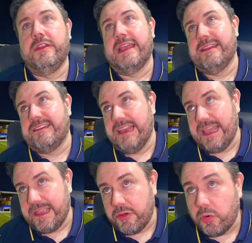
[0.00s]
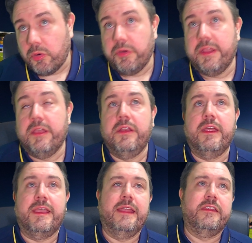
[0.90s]
against Leyton
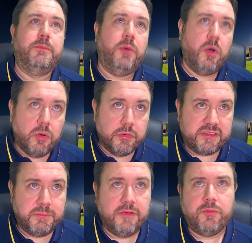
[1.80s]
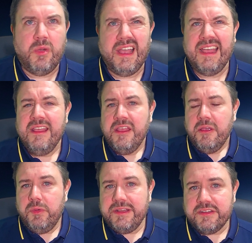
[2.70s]
Orient, against Portsmouth, where
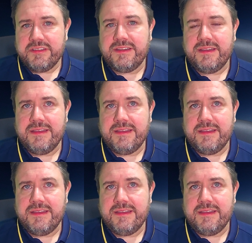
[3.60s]
we just